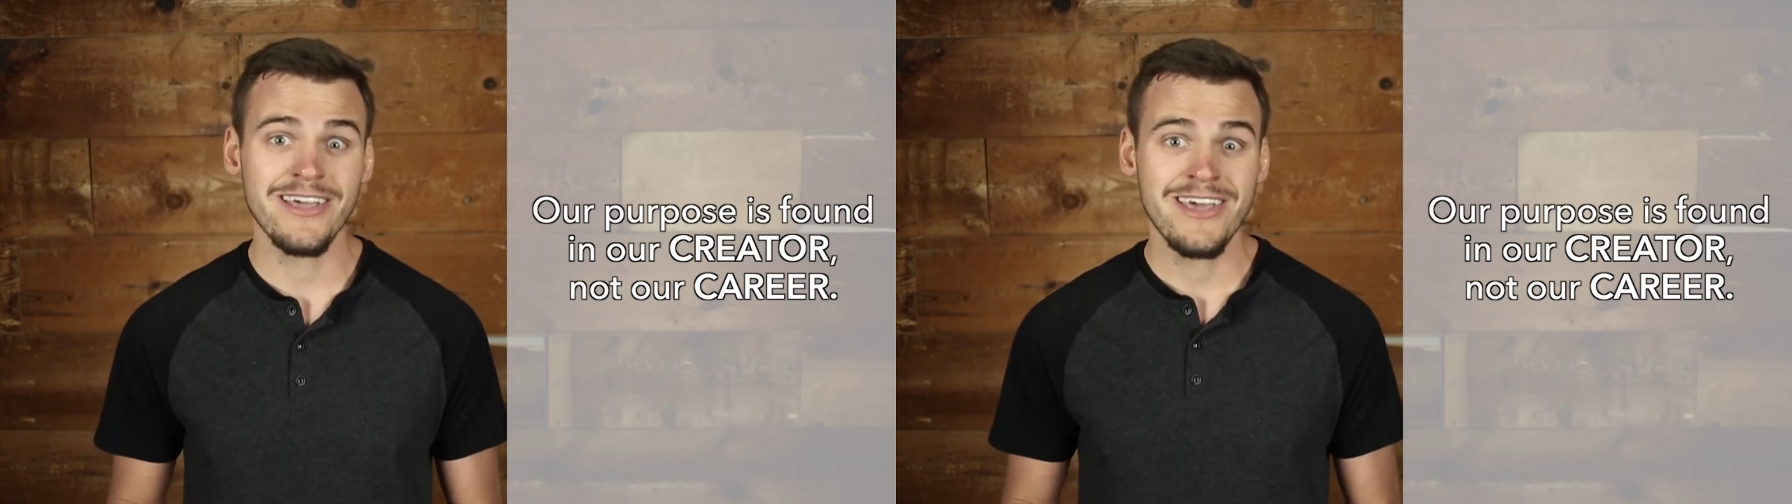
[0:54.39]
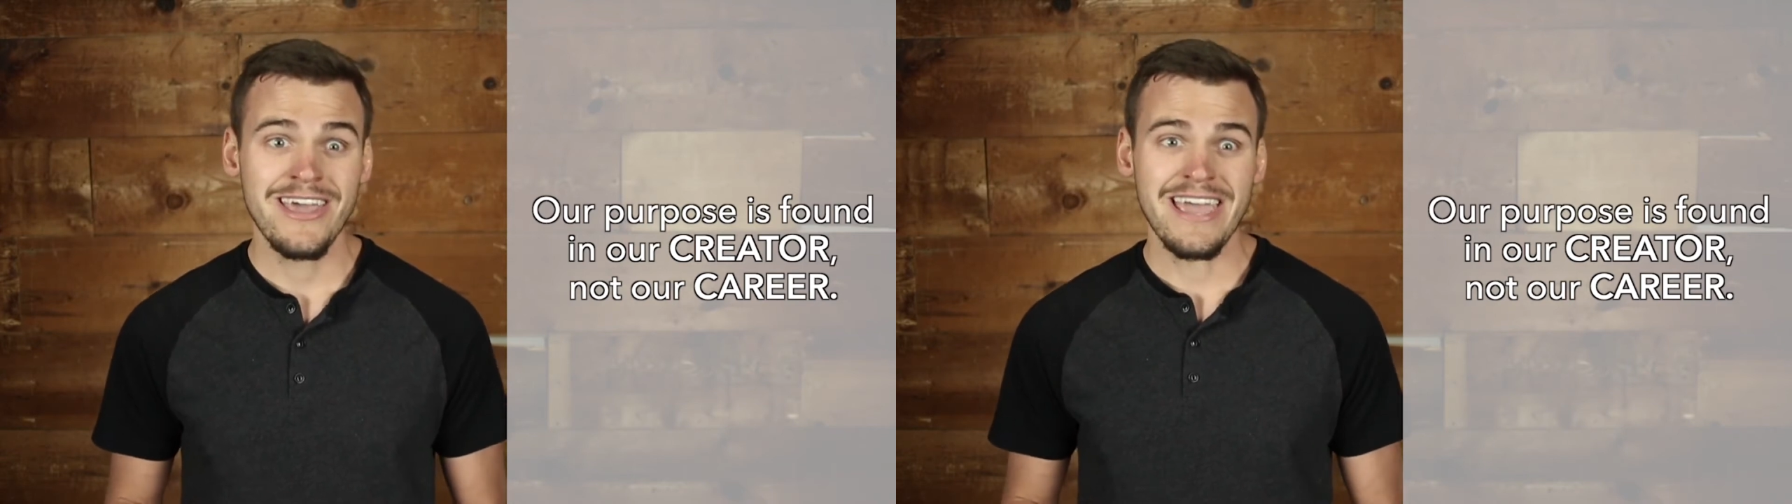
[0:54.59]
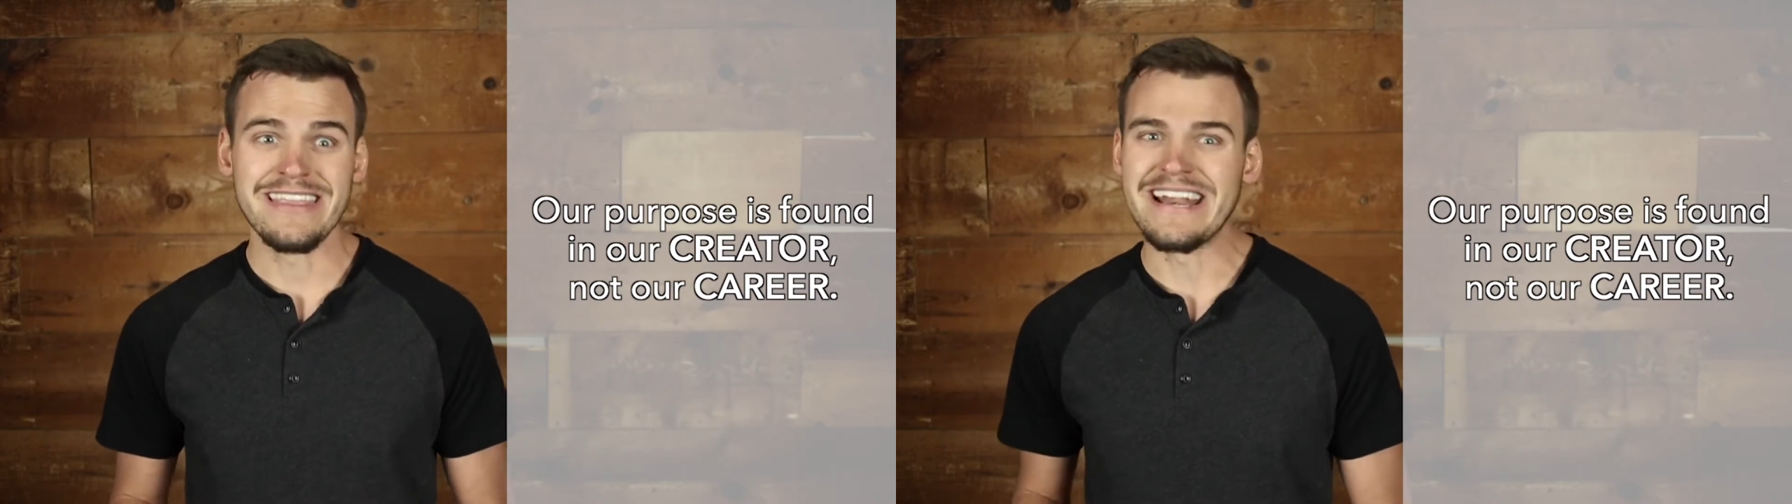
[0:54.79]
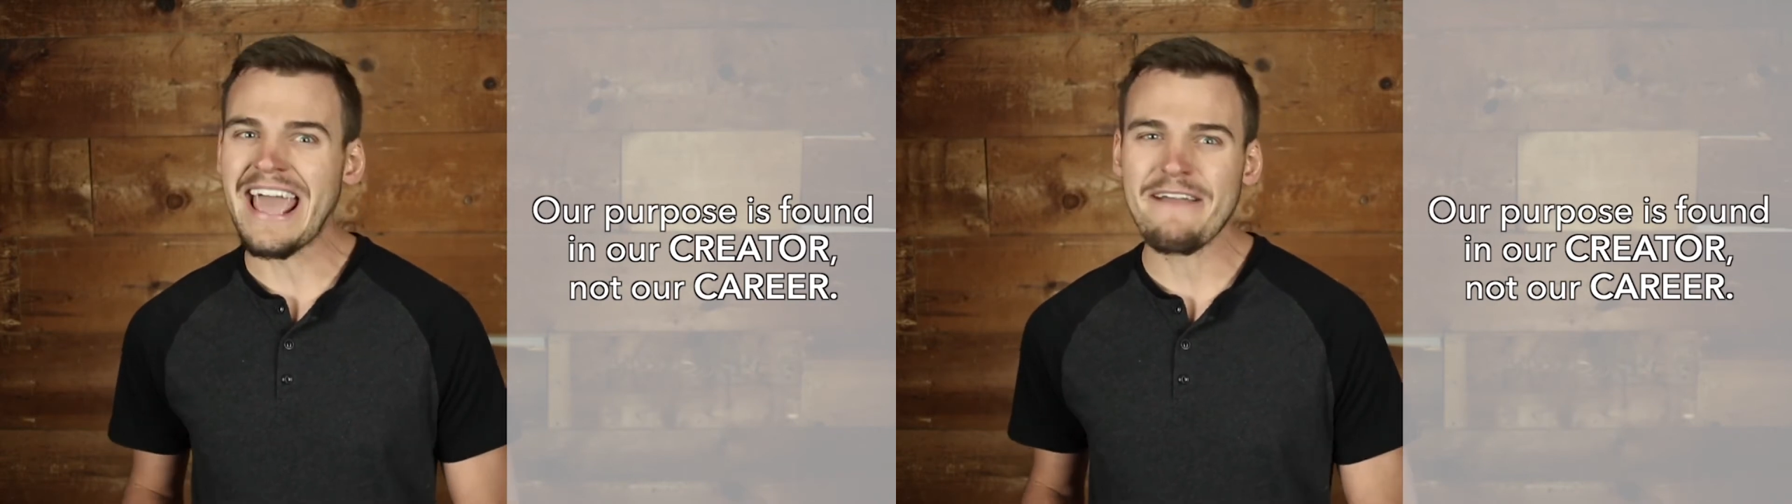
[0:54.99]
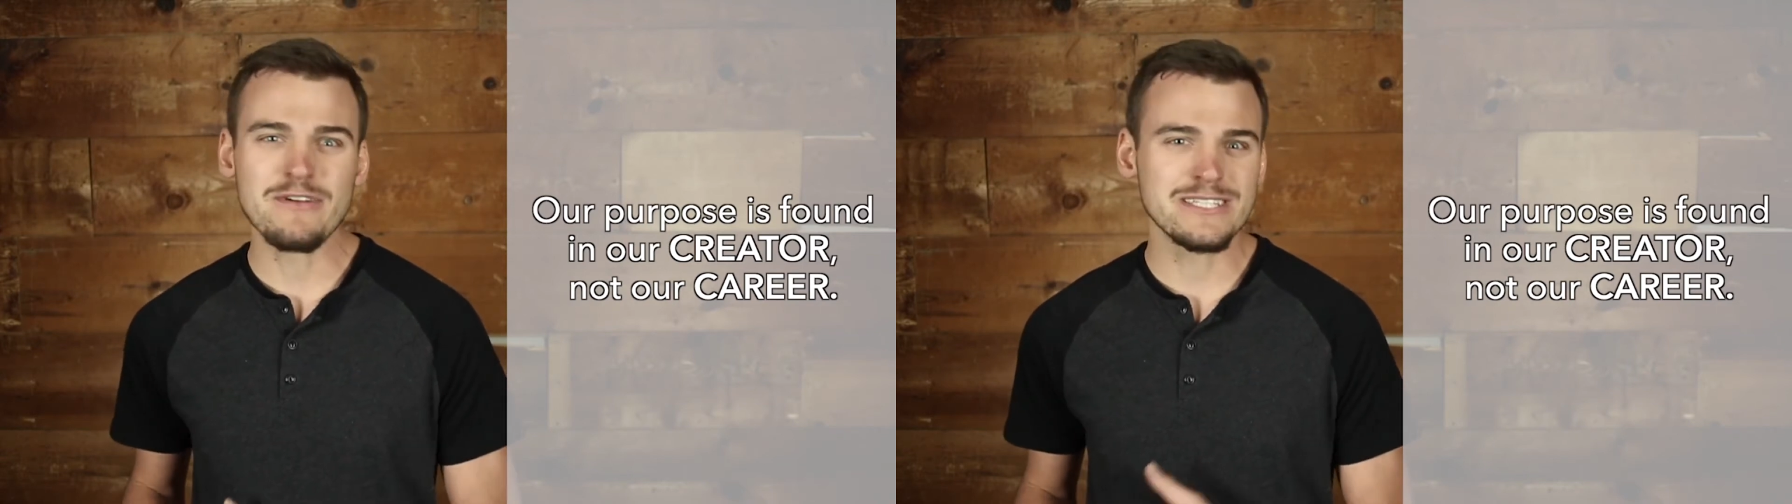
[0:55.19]
and that
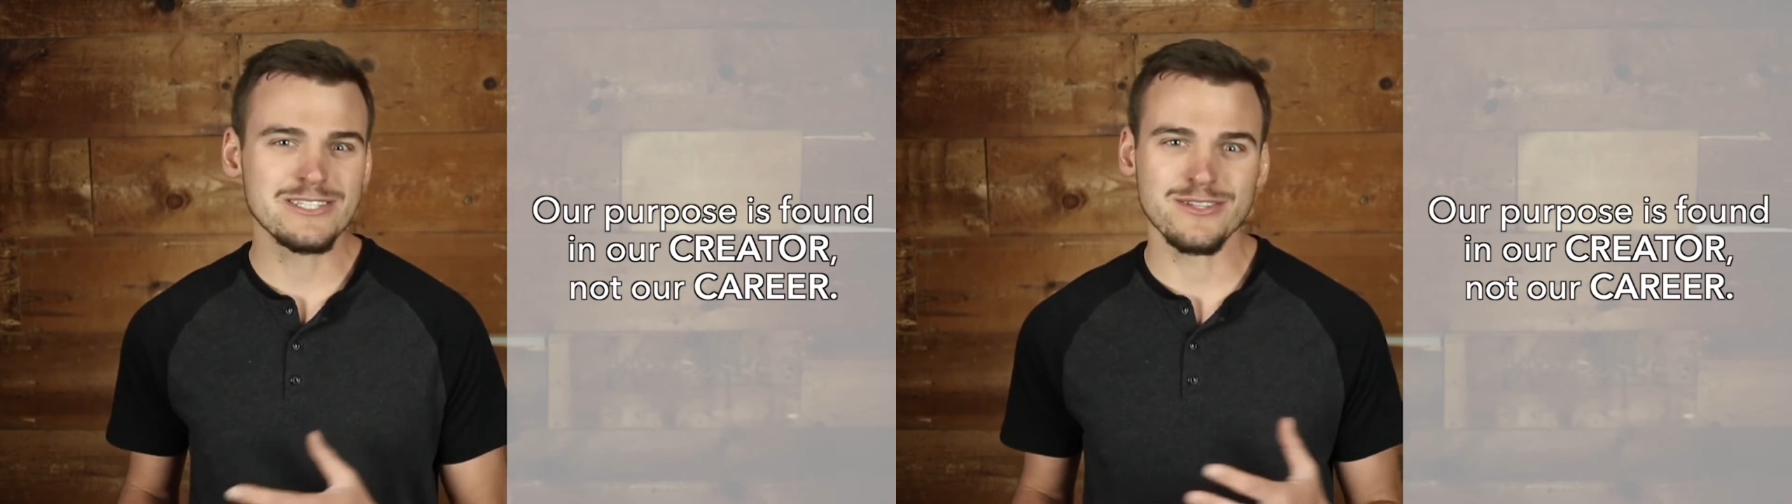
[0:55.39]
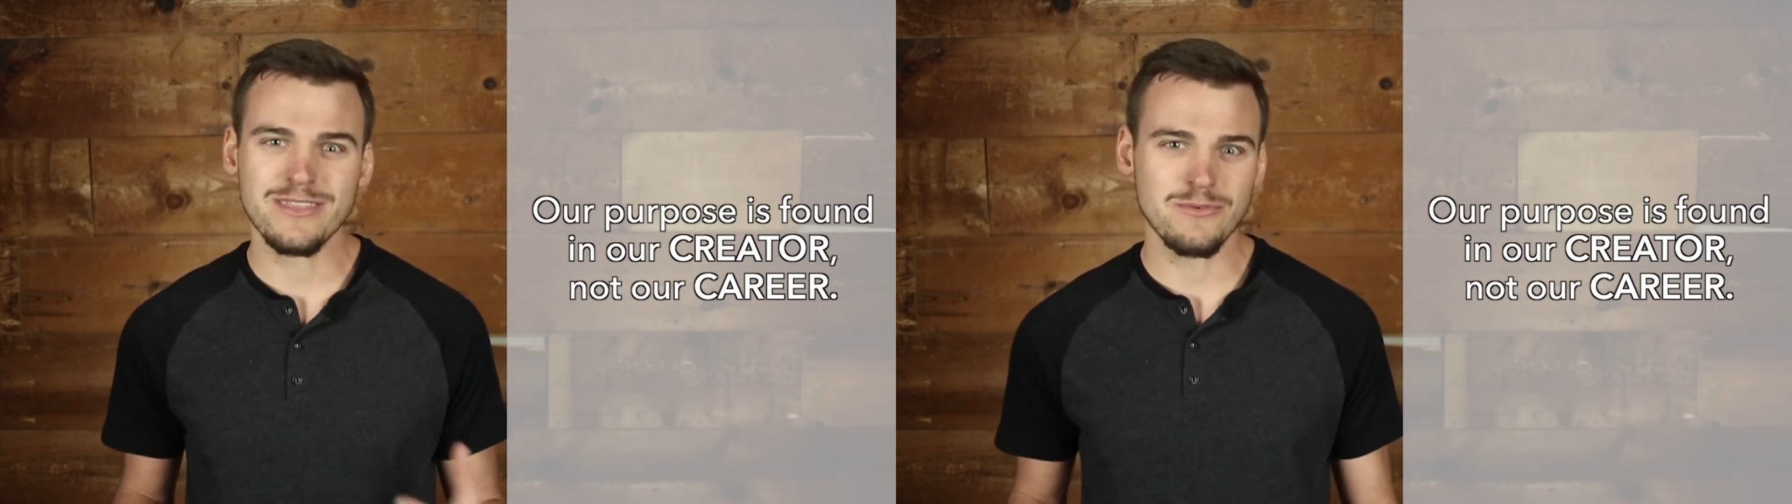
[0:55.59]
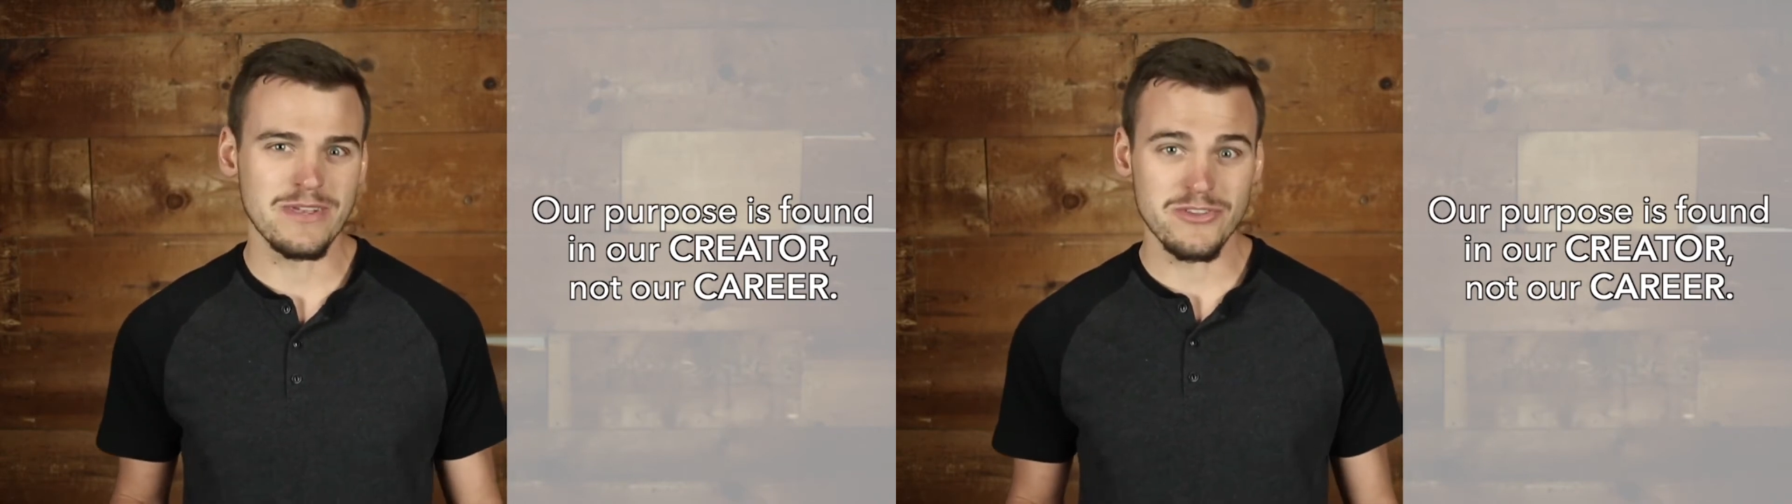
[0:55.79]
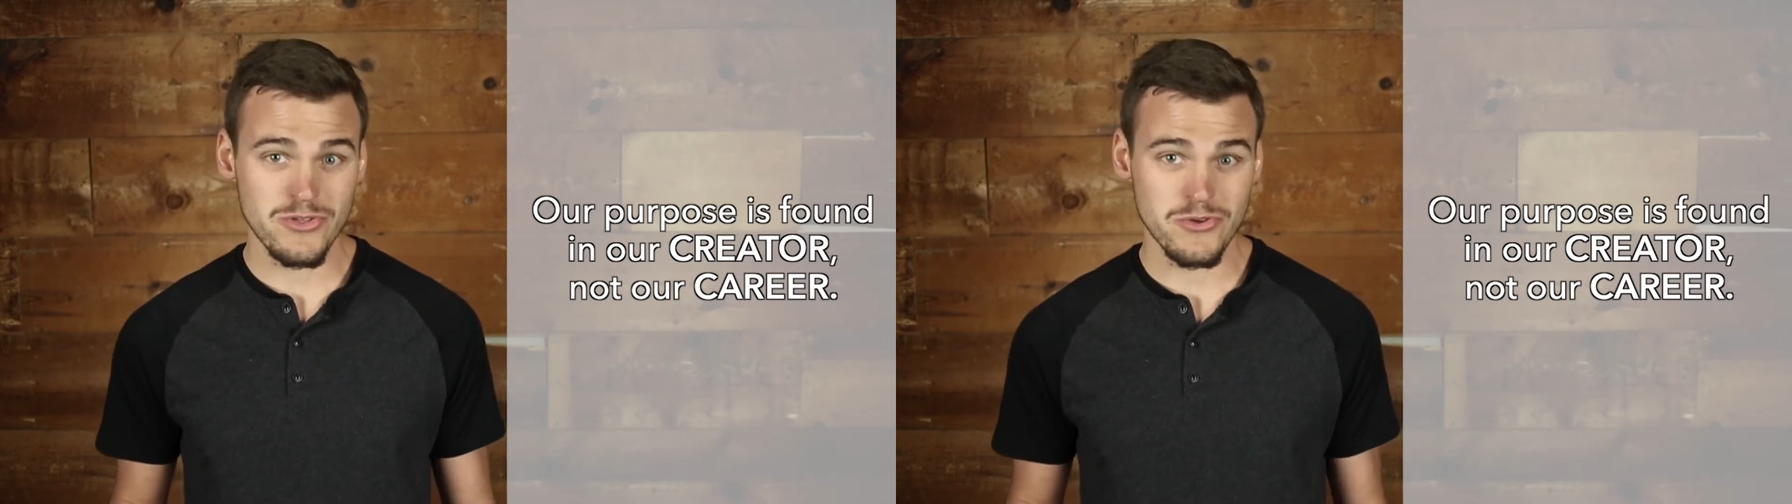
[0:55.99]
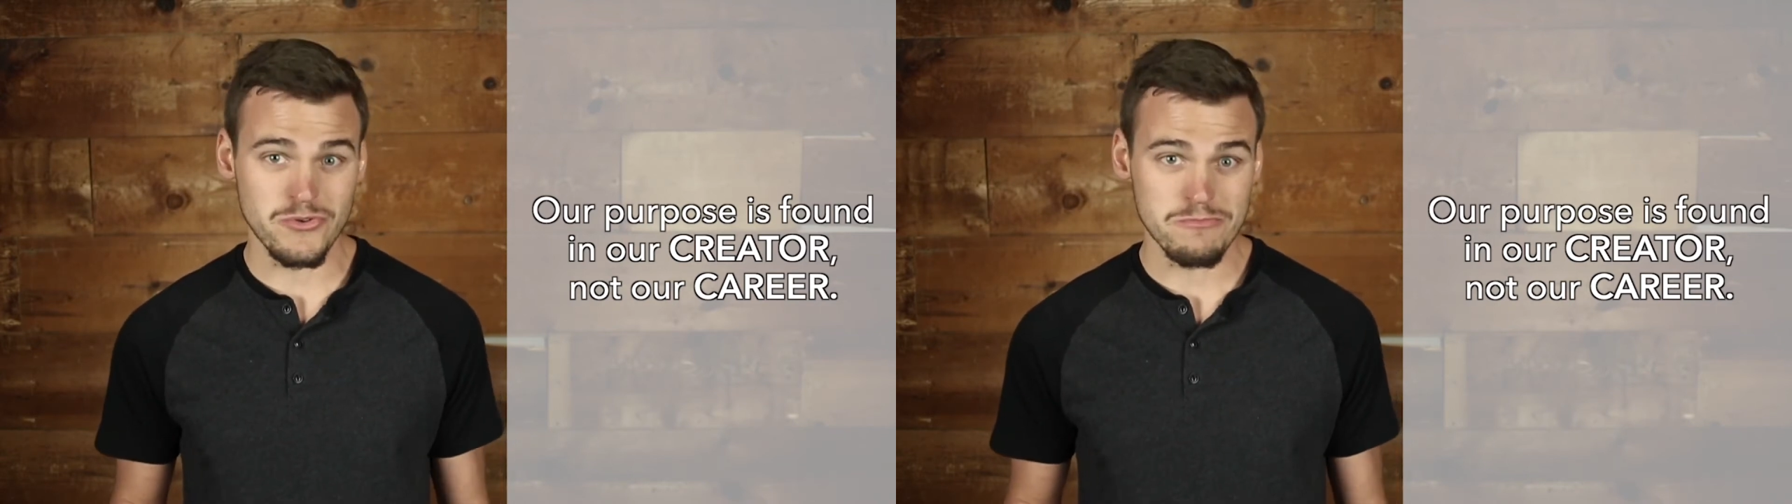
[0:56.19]
every single thing we
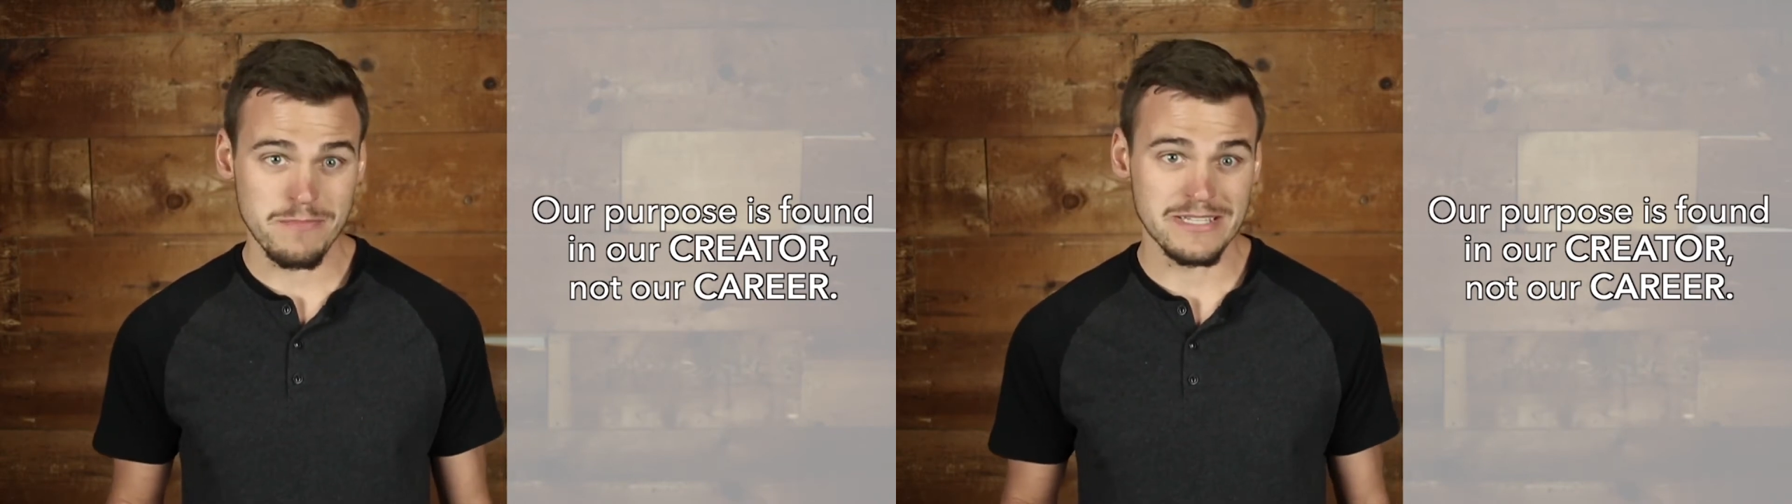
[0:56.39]
do